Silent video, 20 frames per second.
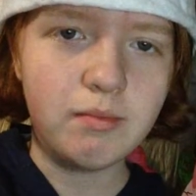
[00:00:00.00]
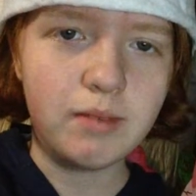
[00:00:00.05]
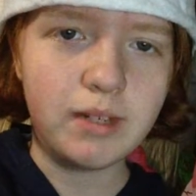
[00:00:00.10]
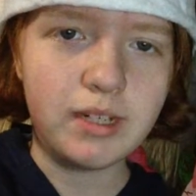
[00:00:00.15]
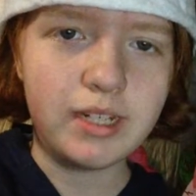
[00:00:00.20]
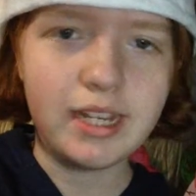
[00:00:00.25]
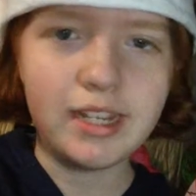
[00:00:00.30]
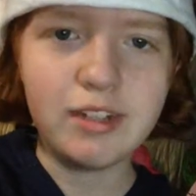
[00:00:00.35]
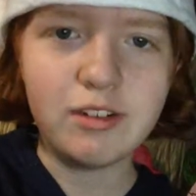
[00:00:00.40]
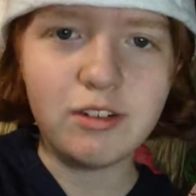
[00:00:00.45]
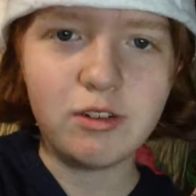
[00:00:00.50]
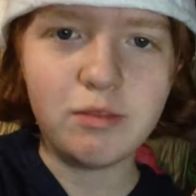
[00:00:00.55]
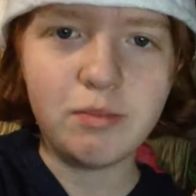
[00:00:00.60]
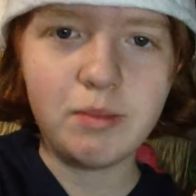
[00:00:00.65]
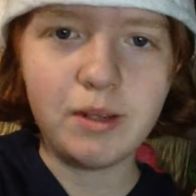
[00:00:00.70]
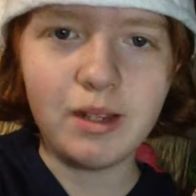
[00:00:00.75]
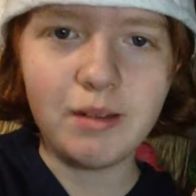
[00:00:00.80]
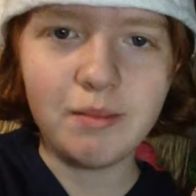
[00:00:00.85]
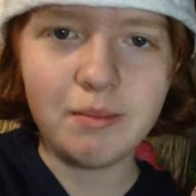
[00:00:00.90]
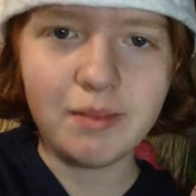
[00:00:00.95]
my dad's just
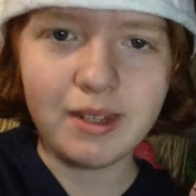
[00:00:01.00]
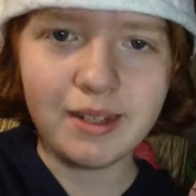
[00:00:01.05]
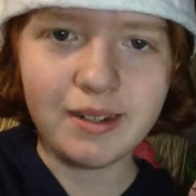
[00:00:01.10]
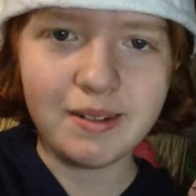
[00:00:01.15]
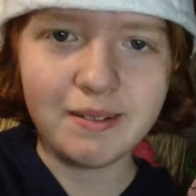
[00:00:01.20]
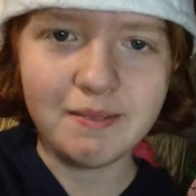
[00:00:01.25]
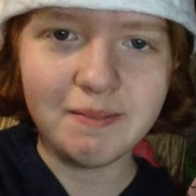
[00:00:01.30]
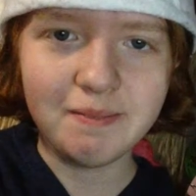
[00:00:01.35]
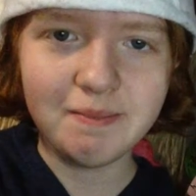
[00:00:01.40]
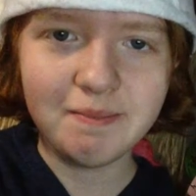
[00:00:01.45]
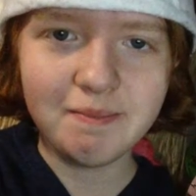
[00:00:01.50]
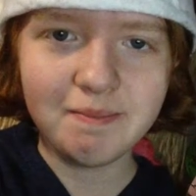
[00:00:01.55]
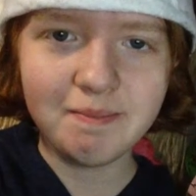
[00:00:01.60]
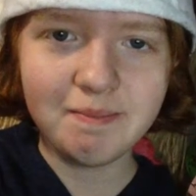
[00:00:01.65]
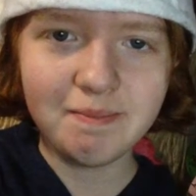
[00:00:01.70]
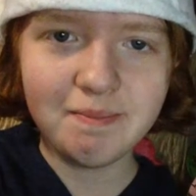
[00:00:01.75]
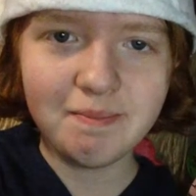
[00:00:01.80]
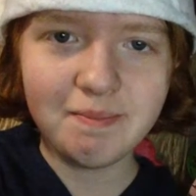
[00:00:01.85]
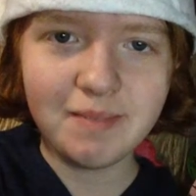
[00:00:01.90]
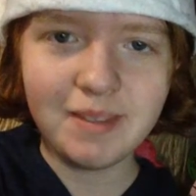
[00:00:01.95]
being mean,
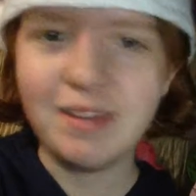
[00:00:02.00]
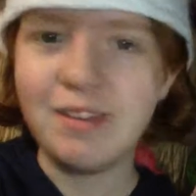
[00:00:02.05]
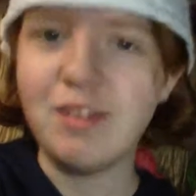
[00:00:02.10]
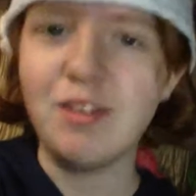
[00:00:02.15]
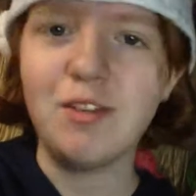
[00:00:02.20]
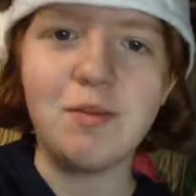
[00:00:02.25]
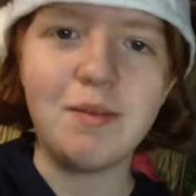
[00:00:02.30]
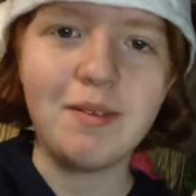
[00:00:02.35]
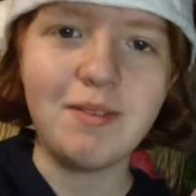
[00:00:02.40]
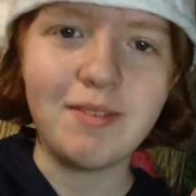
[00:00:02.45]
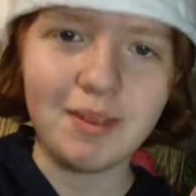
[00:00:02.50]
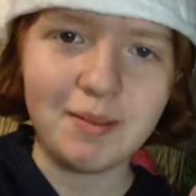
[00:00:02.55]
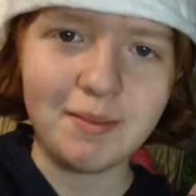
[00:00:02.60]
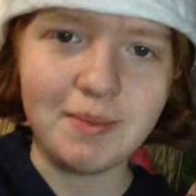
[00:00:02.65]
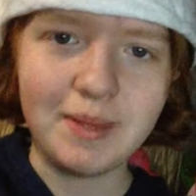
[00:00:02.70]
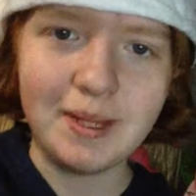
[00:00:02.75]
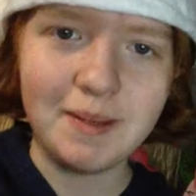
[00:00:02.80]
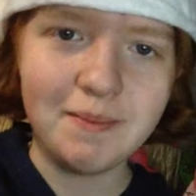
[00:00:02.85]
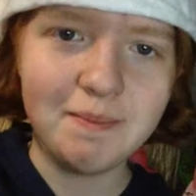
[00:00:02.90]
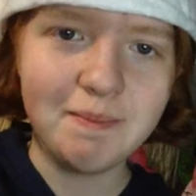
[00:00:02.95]
and so's my
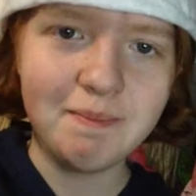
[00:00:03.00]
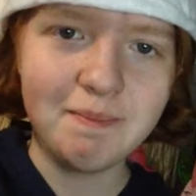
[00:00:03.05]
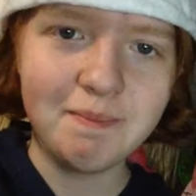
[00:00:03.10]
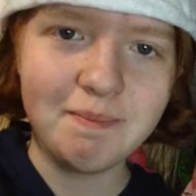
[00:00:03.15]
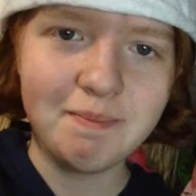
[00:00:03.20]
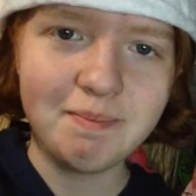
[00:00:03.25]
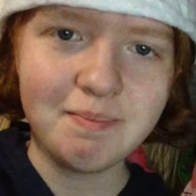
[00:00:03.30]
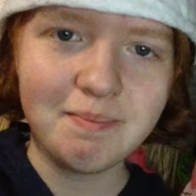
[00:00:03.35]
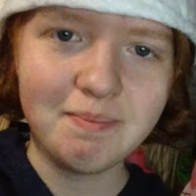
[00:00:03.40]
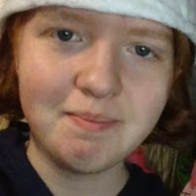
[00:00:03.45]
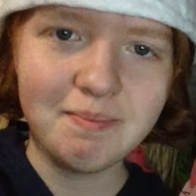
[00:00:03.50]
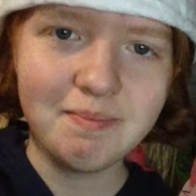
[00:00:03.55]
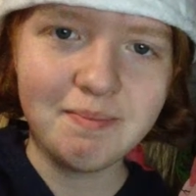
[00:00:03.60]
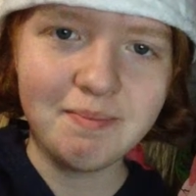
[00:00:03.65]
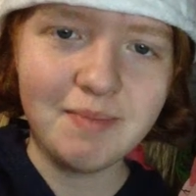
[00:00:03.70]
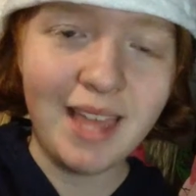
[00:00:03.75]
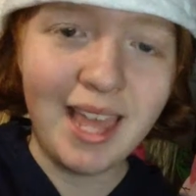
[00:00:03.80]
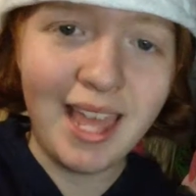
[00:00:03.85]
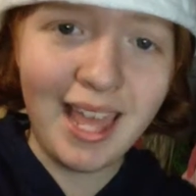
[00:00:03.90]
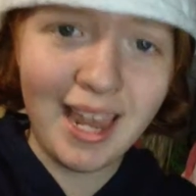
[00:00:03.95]
family.
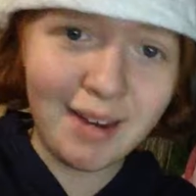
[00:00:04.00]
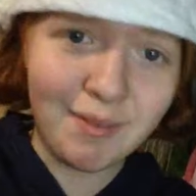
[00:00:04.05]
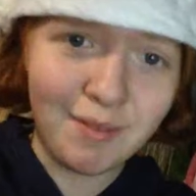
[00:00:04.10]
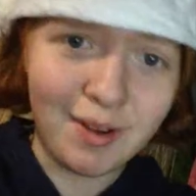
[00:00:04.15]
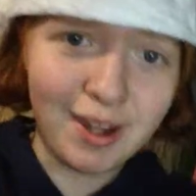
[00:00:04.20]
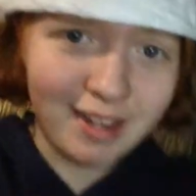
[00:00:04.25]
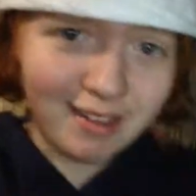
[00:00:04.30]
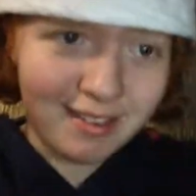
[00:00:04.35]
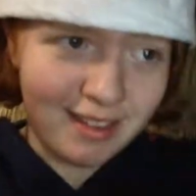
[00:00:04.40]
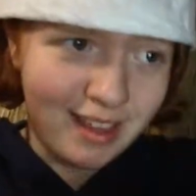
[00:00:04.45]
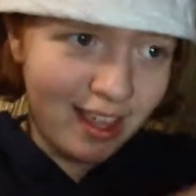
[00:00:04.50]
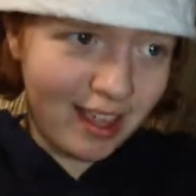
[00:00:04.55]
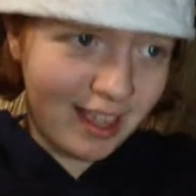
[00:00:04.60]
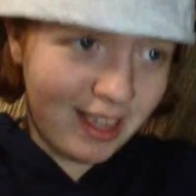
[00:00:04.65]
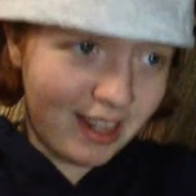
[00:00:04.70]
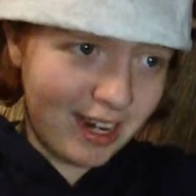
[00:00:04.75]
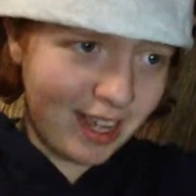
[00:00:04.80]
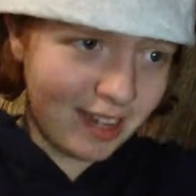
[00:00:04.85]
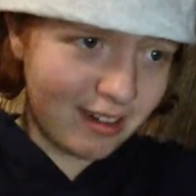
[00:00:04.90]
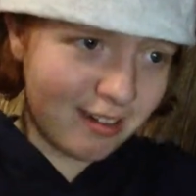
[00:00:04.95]
Anyways,
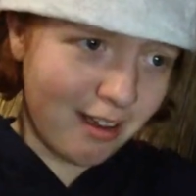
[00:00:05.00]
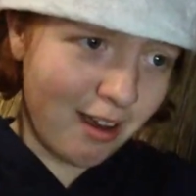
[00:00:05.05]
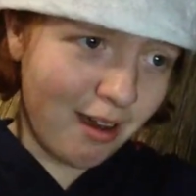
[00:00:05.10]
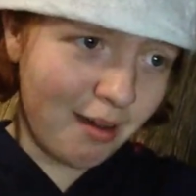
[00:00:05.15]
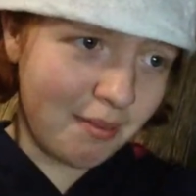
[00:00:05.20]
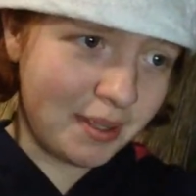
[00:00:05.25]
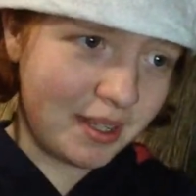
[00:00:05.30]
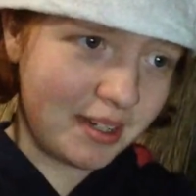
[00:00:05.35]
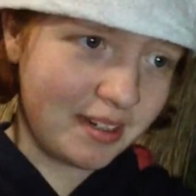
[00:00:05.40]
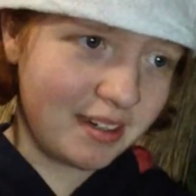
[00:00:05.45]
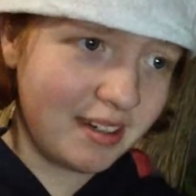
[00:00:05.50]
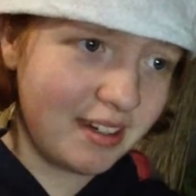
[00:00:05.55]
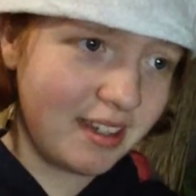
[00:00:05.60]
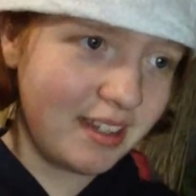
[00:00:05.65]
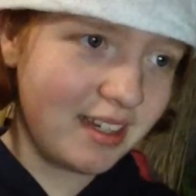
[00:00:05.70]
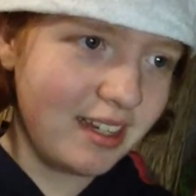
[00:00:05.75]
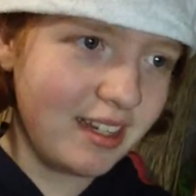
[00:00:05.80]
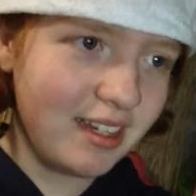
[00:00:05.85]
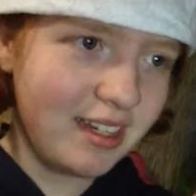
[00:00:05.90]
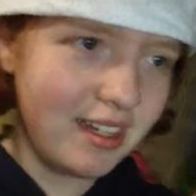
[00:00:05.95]
next comment,
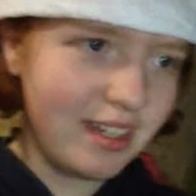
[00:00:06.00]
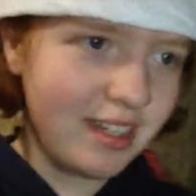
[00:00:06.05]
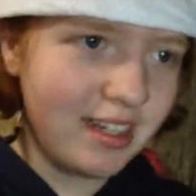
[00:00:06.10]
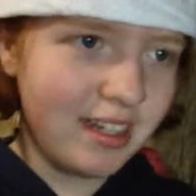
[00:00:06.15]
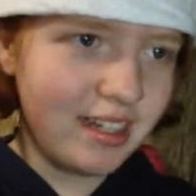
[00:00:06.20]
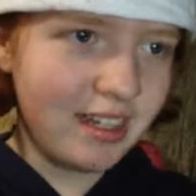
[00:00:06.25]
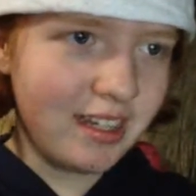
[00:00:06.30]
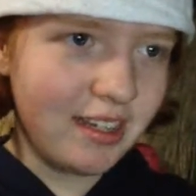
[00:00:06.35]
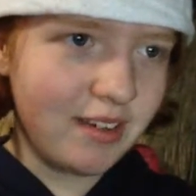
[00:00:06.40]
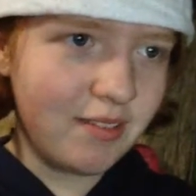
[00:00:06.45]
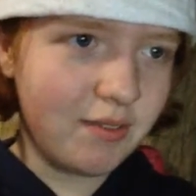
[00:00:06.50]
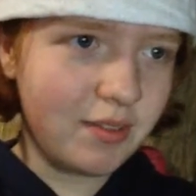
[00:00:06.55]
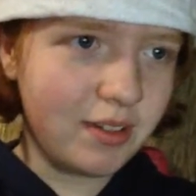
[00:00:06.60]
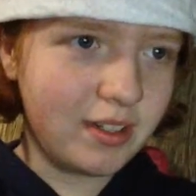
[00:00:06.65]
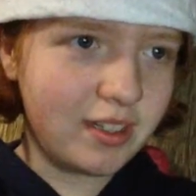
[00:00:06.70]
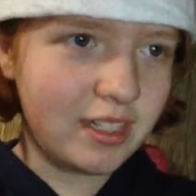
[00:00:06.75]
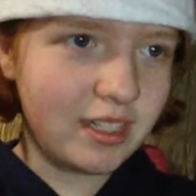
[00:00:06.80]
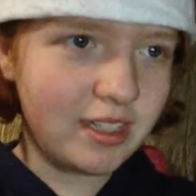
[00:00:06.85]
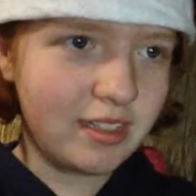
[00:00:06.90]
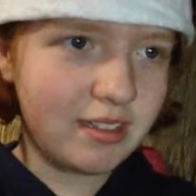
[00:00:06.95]

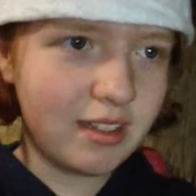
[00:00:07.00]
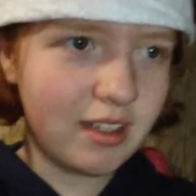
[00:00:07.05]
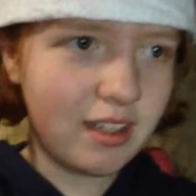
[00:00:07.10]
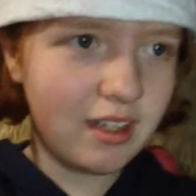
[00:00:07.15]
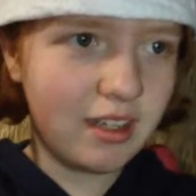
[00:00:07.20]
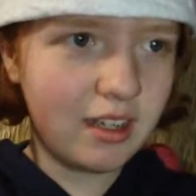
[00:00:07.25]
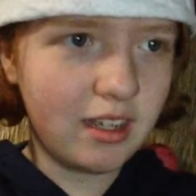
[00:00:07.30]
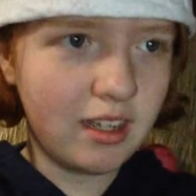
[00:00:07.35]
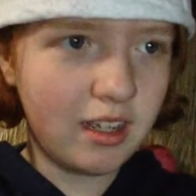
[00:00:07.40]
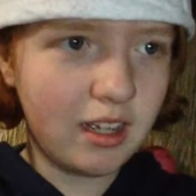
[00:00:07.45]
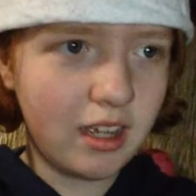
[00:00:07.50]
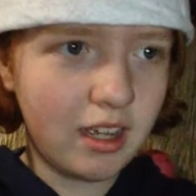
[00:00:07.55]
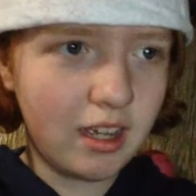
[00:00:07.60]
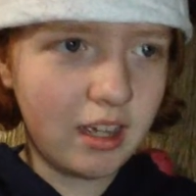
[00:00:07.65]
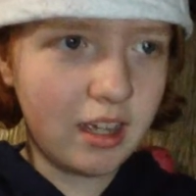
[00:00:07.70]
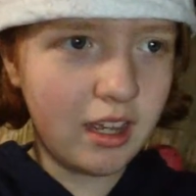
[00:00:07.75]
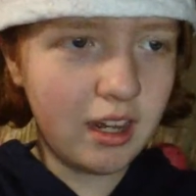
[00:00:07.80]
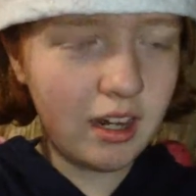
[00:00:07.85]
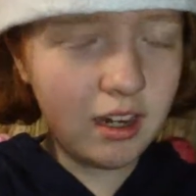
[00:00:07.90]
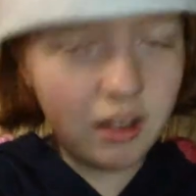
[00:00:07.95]
which is
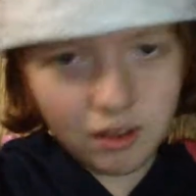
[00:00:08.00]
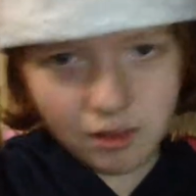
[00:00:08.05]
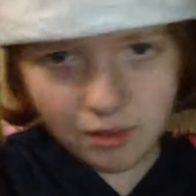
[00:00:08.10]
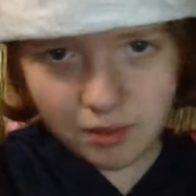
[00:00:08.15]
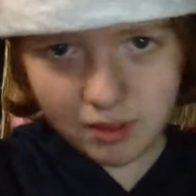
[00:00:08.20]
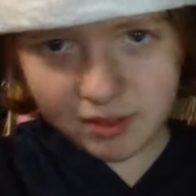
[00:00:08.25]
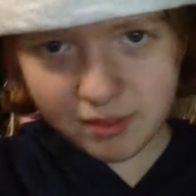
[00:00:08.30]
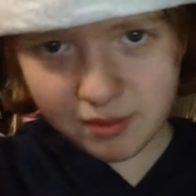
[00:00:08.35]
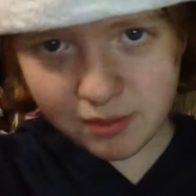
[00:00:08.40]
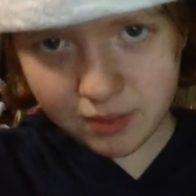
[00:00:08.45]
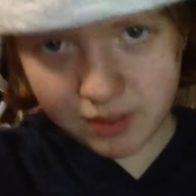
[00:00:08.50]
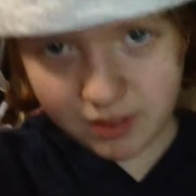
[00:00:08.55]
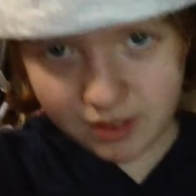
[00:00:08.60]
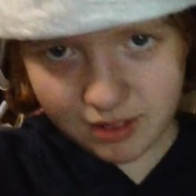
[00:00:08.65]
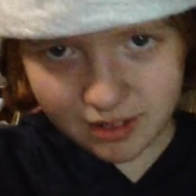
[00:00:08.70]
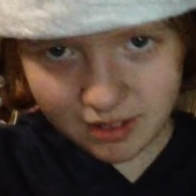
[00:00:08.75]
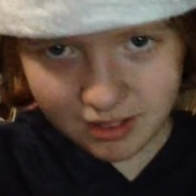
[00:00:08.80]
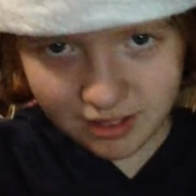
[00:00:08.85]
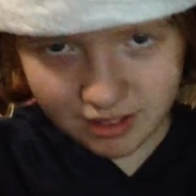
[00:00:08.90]
another one for the